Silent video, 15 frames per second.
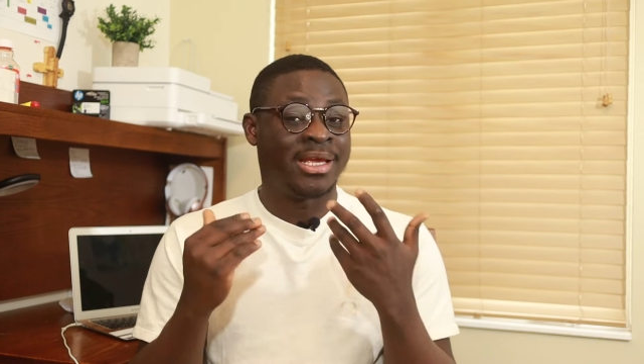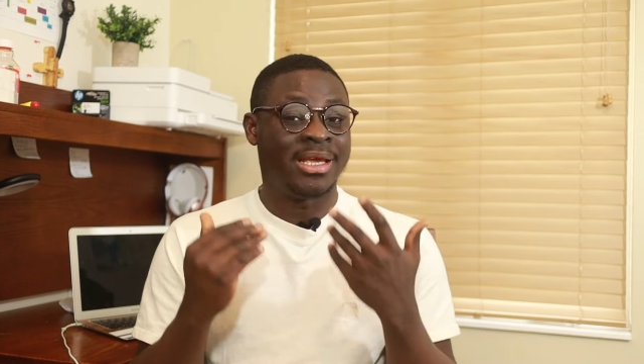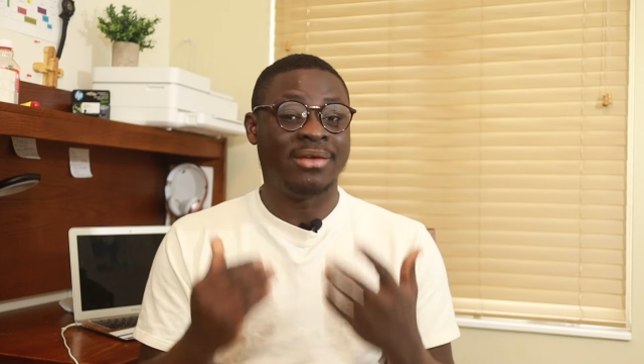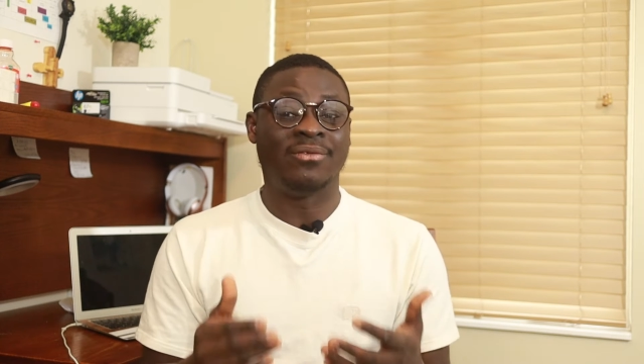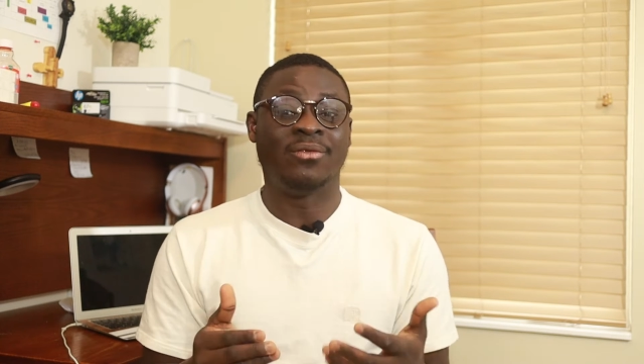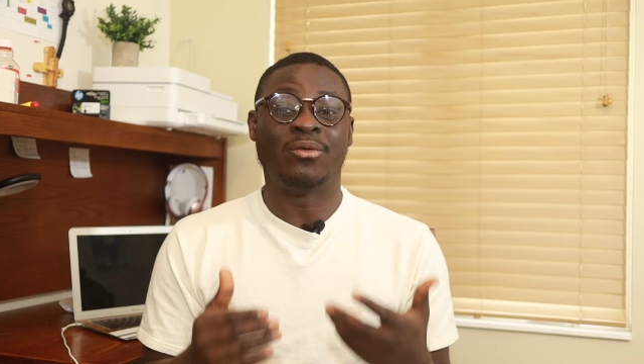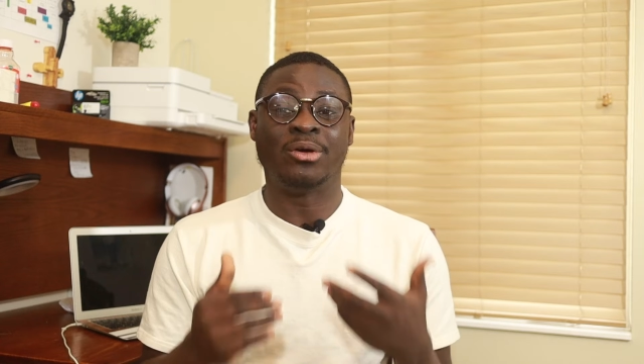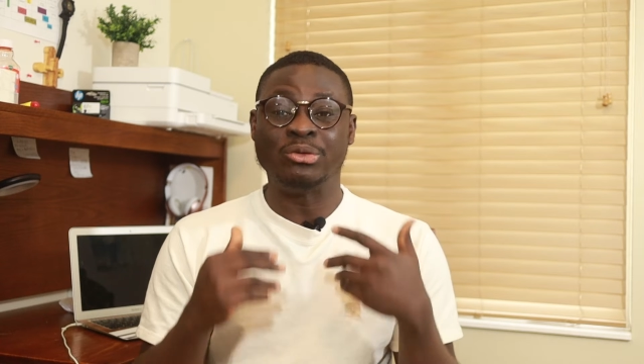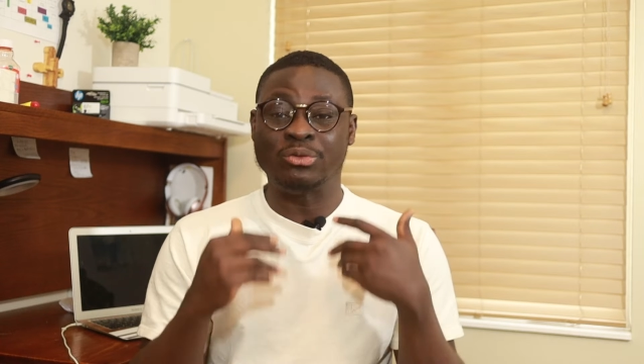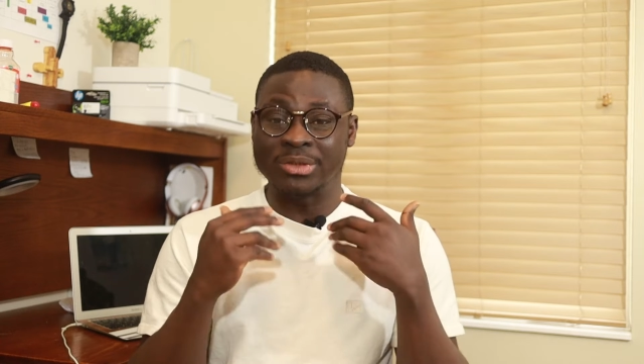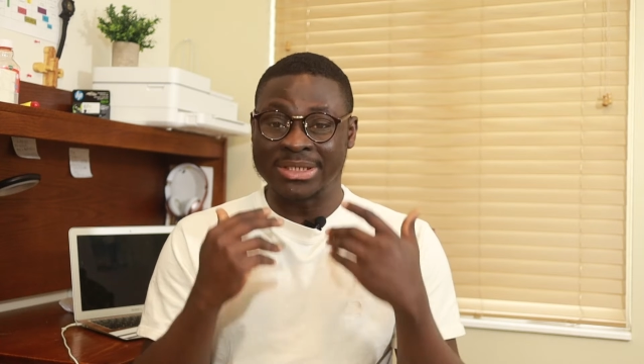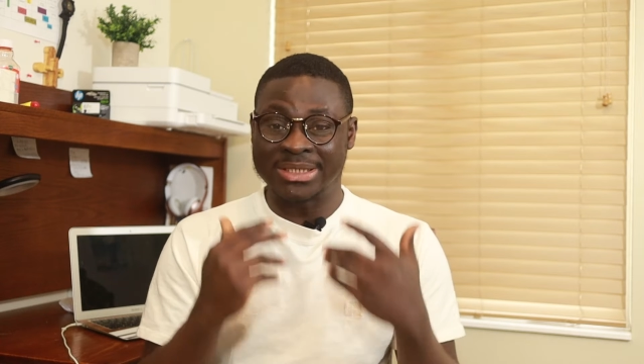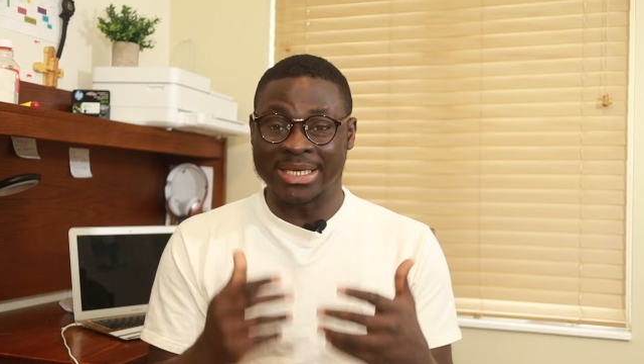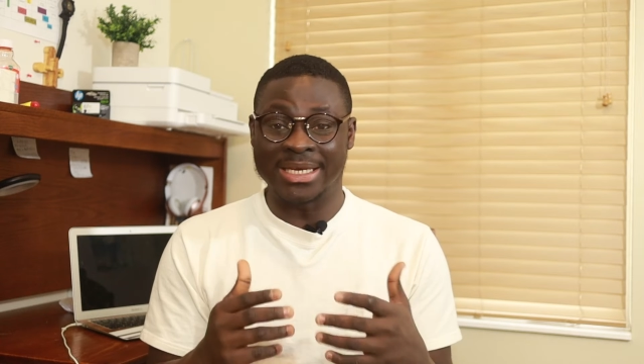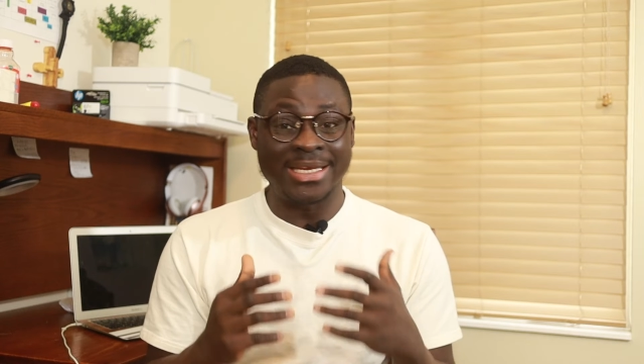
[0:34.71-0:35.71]
If you want to
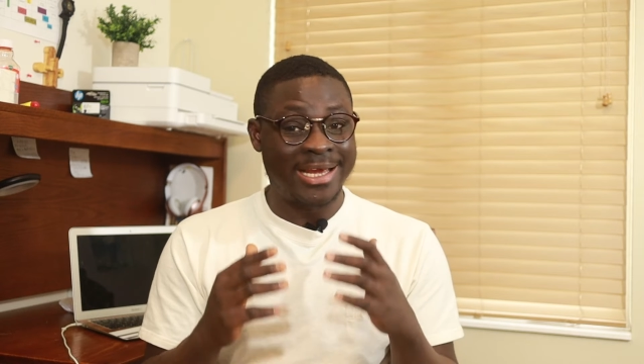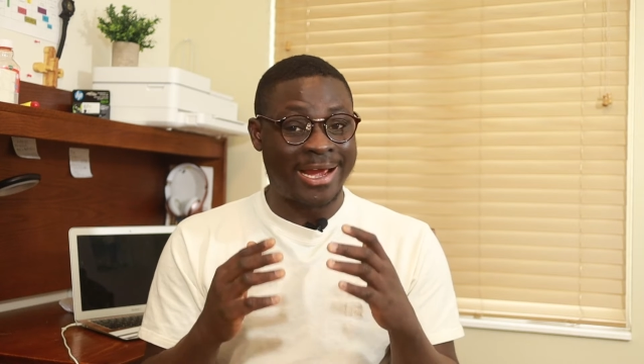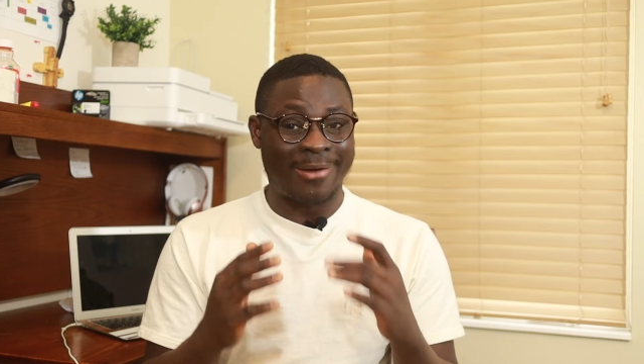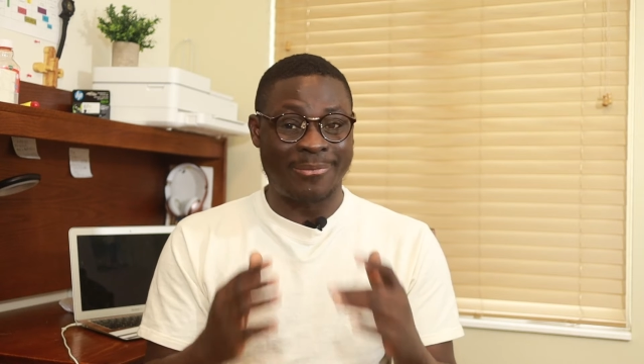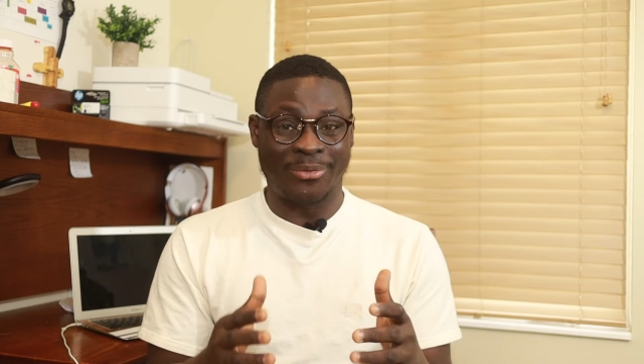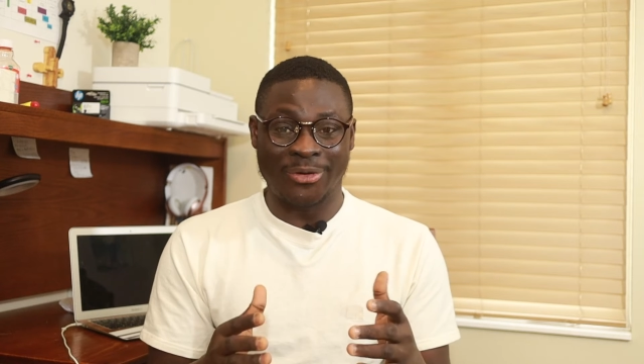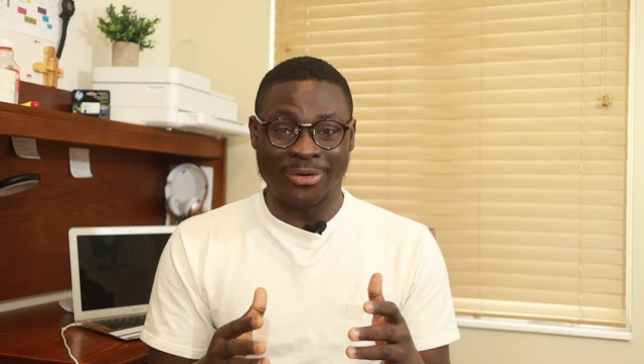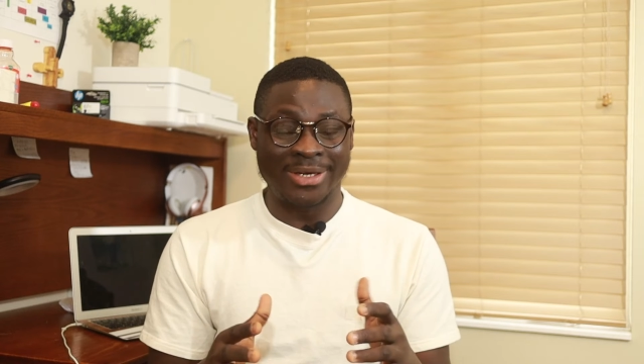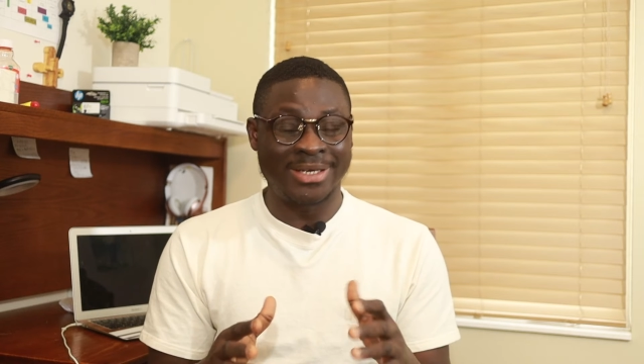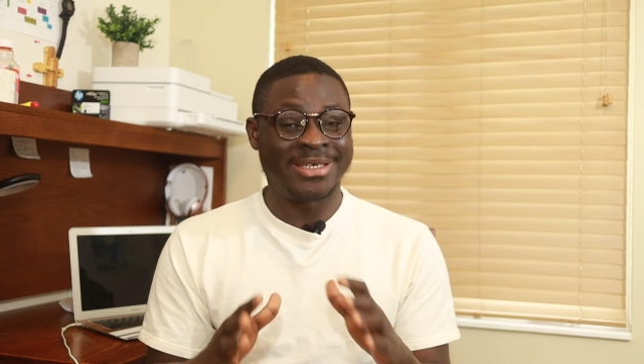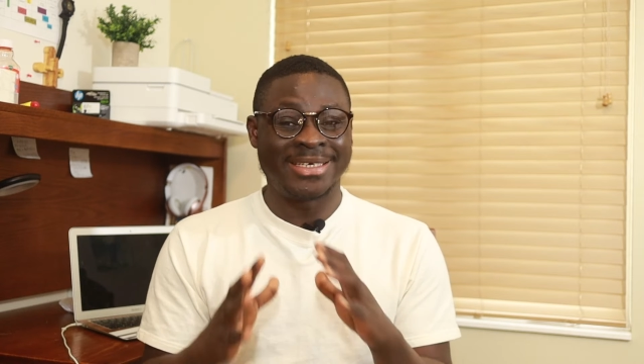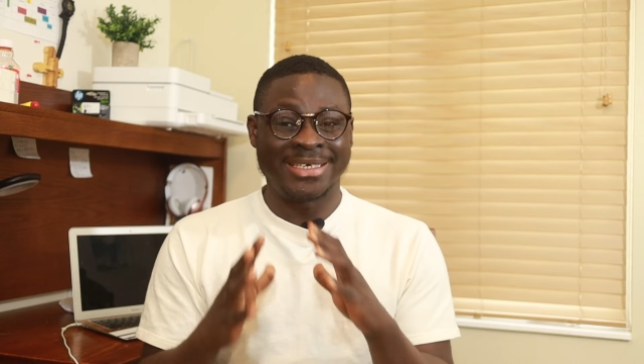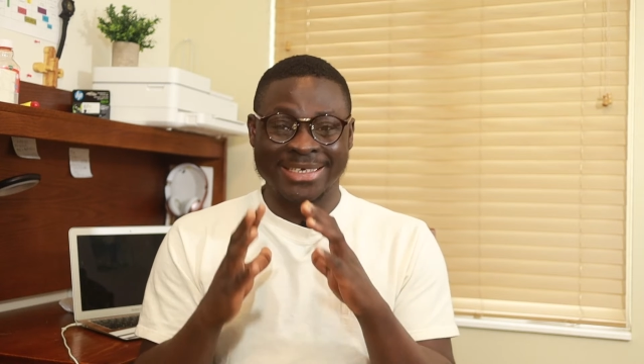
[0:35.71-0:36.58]
study abroad,